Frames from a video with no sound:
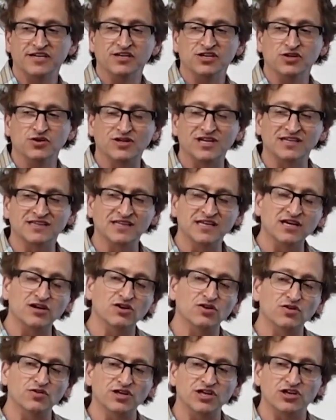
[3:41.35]
You can
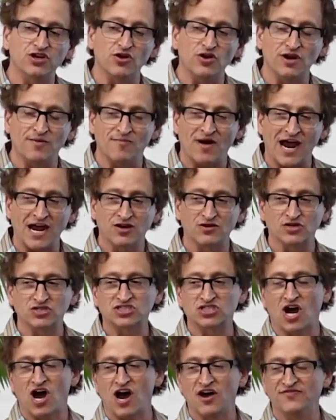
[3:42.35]
literally go to
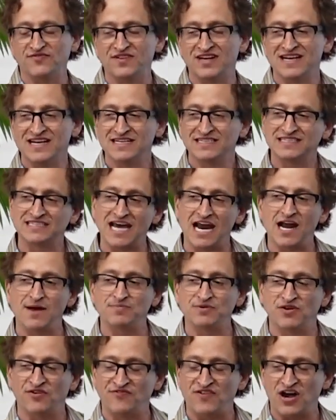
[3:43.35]
Microsoft, set
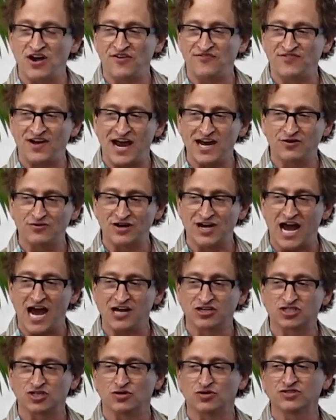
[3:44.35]
up your verified
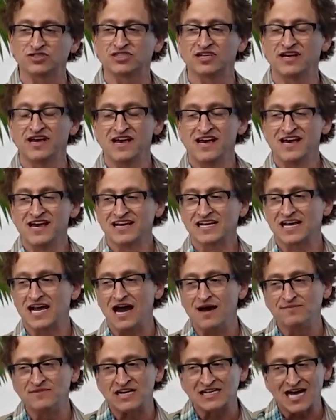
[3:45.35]
credentials,
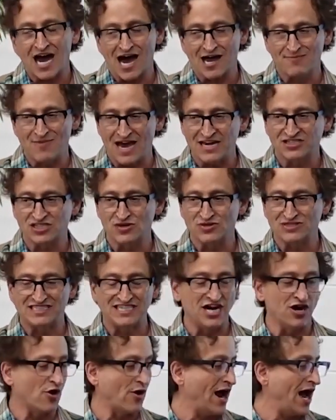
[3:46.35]
come to Cogmento
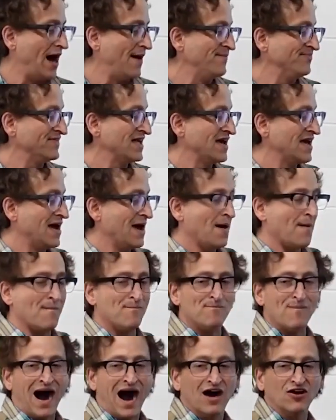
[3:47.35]
CRM,
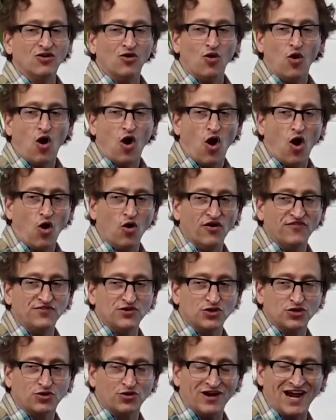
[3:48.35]
model all of
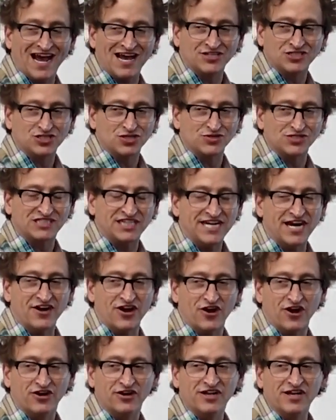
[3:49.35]
your credentials
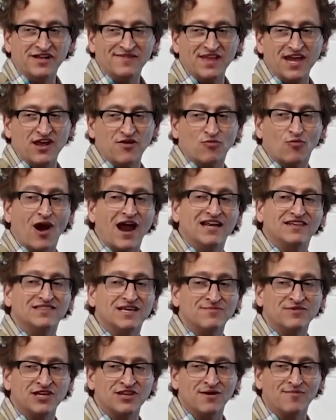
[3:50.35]
here, and write
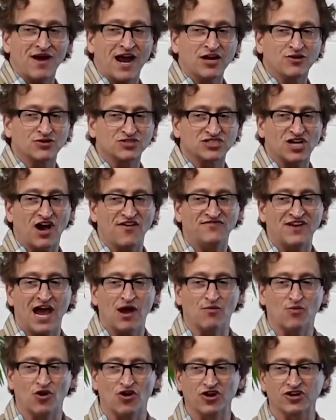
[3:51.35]
them to the Microsoft
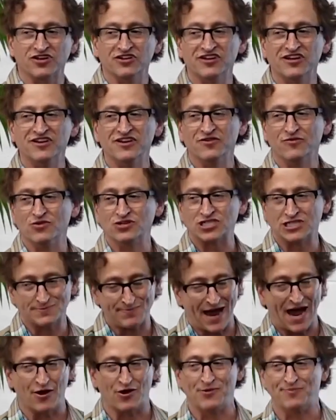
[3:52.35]
network, which is
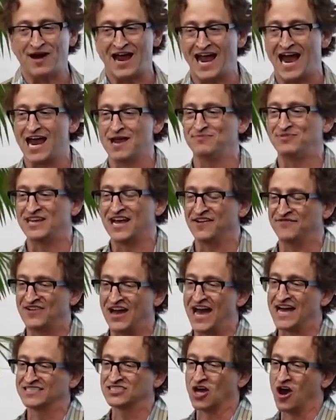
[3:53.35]
powered by
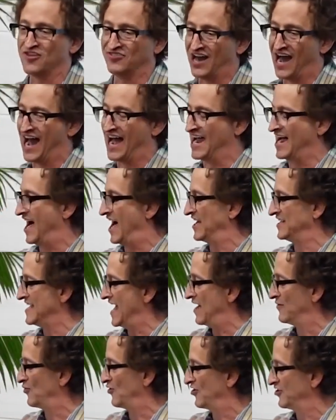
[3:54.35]
IPFS on the ION
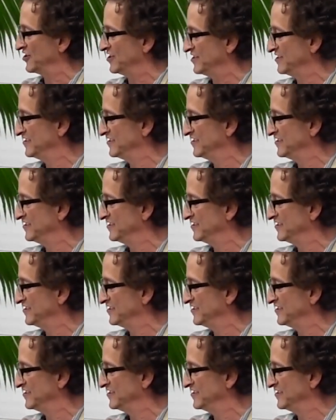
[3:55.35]
network.